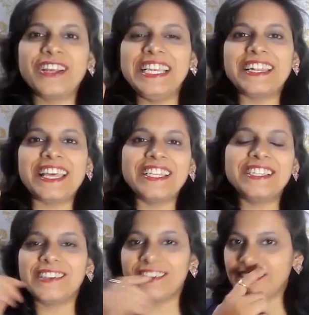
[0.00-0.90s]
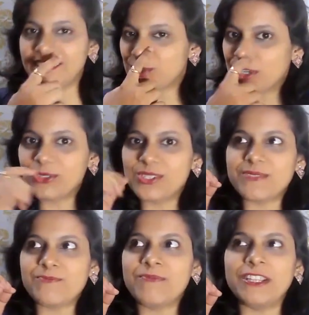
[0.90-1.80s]
I really liked, Liz, what
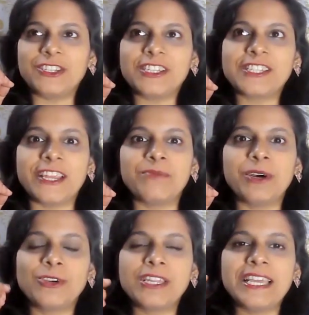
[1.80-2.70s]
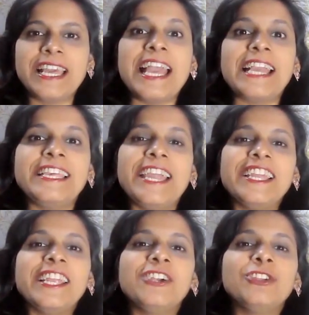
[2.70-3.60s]
you said about
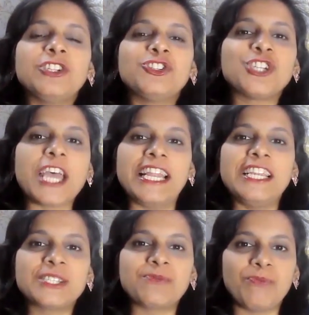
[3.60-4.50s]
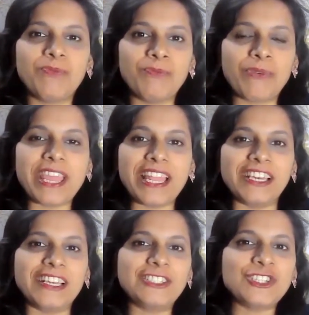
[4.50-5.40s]
getting into the child's
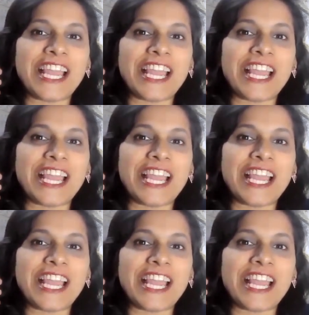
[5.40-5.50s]
brain,